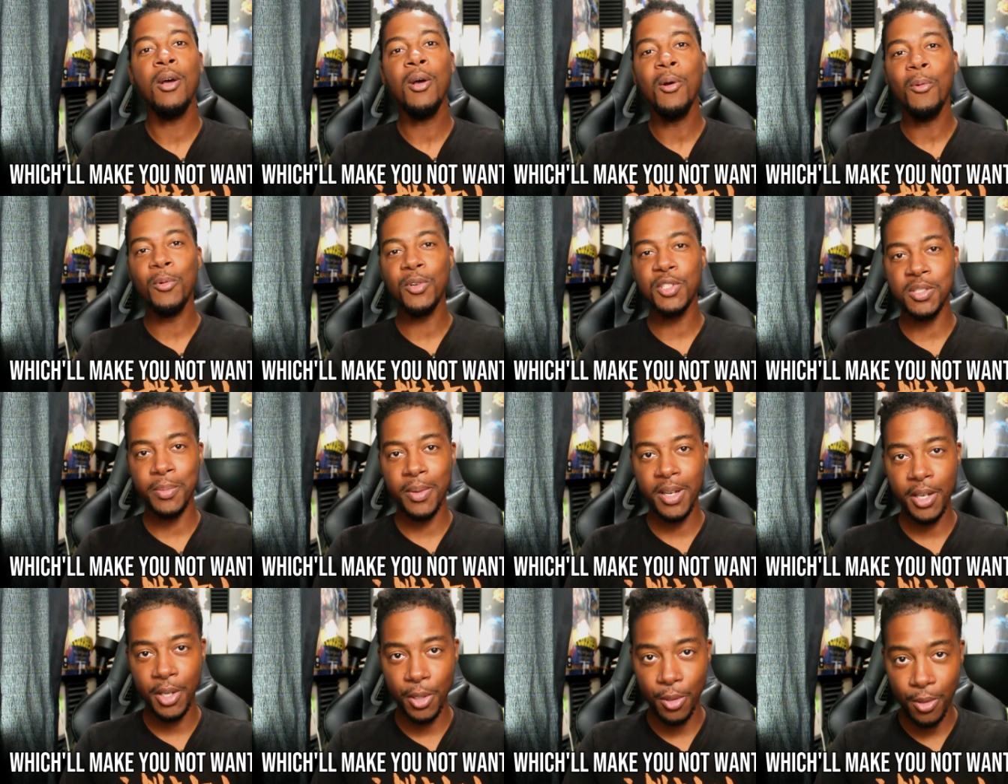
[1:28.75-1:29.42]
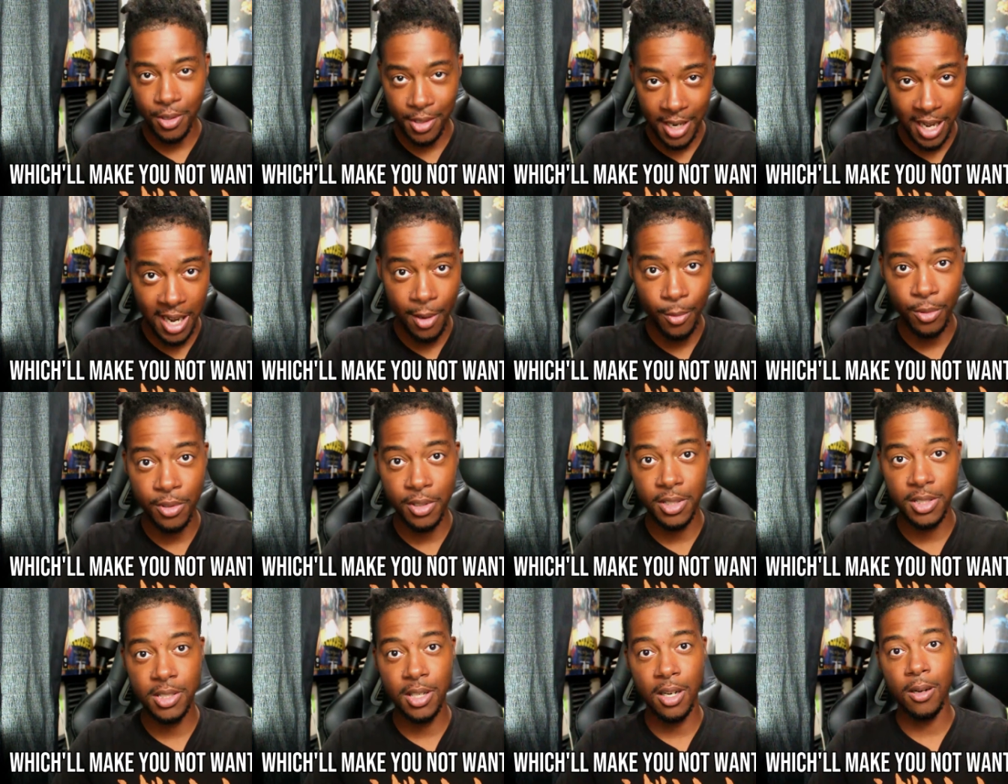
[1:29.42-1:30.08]
which will make you not want
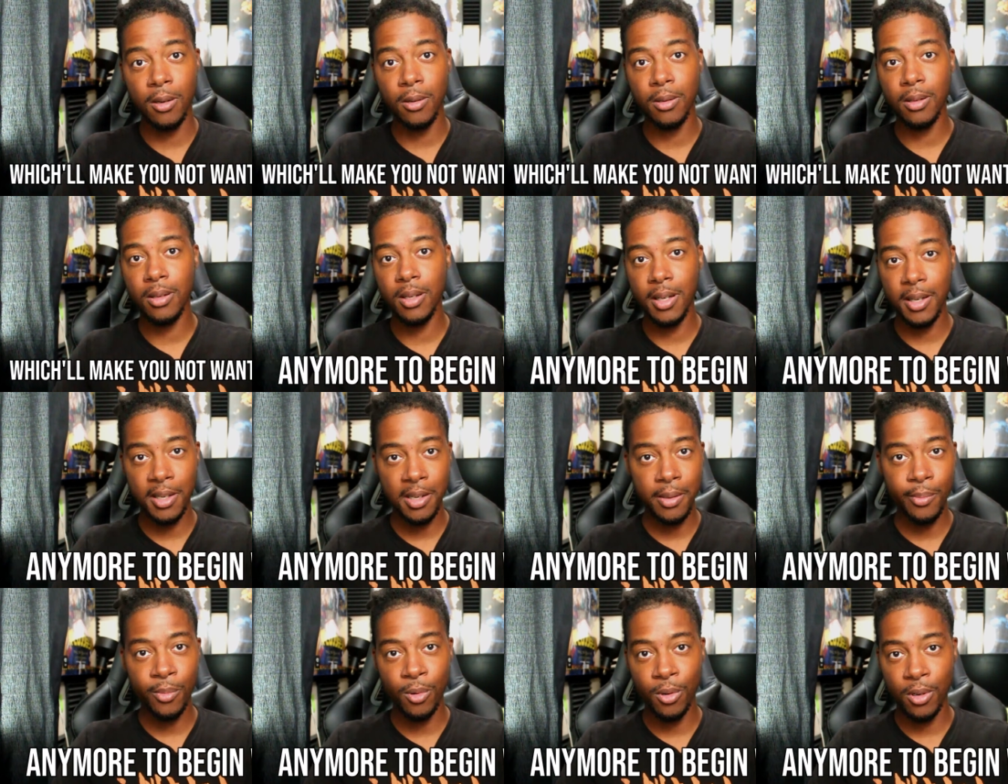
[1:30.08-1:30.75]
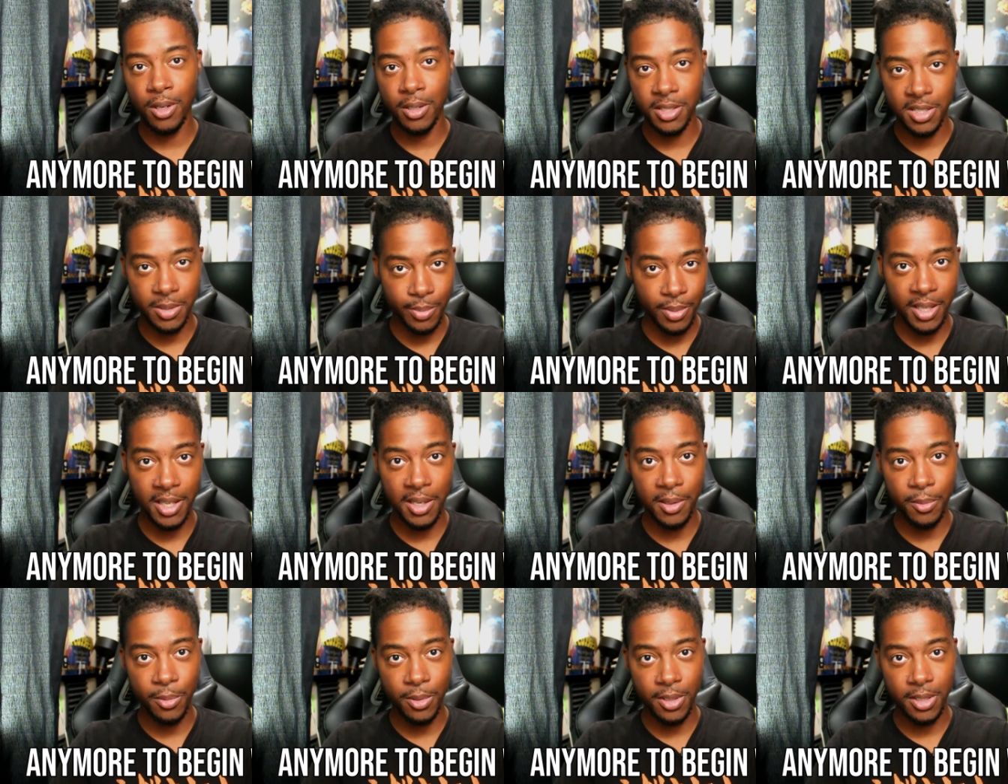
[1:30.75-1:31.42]
to talk anymore to
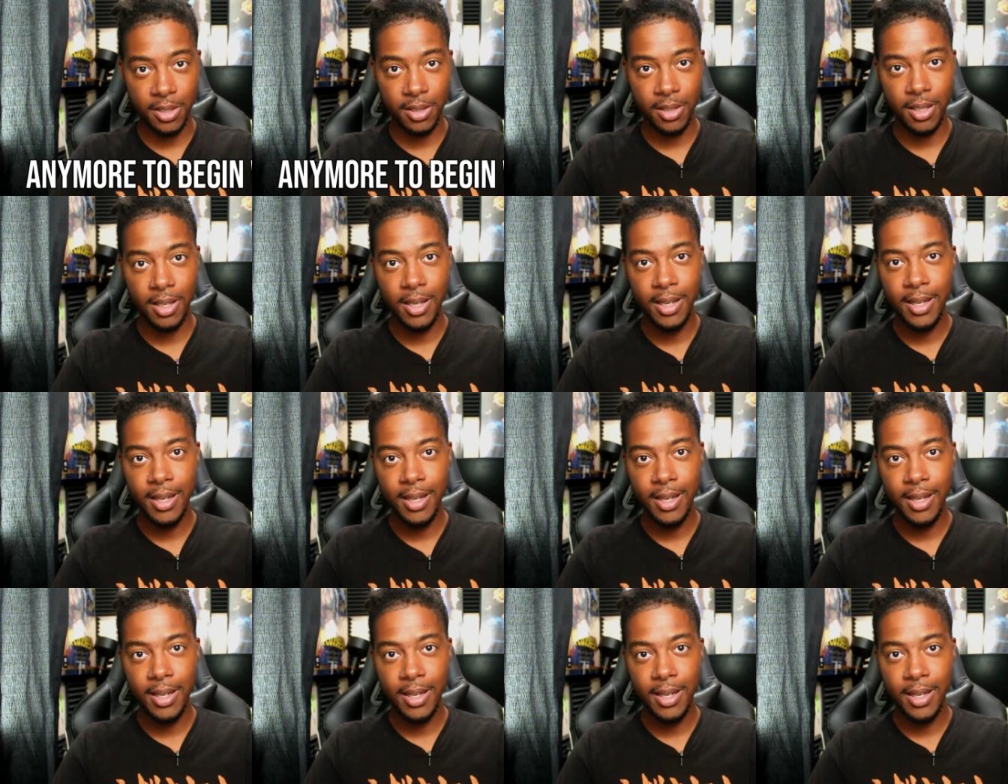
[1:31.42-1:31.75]
begin with.